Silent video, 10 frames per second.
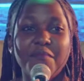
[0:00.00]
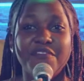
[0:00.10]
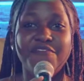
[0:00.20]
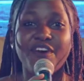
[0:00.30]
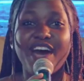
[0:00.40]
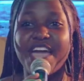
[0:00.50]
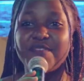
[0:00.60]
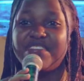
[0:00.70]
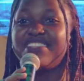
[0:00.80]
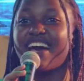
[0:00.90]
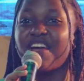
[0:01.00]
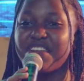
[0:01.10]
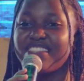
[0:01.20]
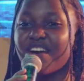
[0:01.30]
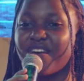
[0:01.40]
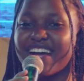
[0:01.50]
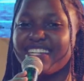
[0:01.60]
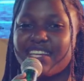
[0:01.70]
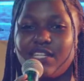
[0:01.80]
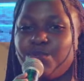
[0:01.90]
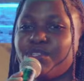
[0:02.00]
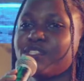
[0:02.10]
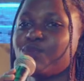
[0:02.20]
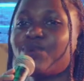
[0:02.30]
before I read the word, that was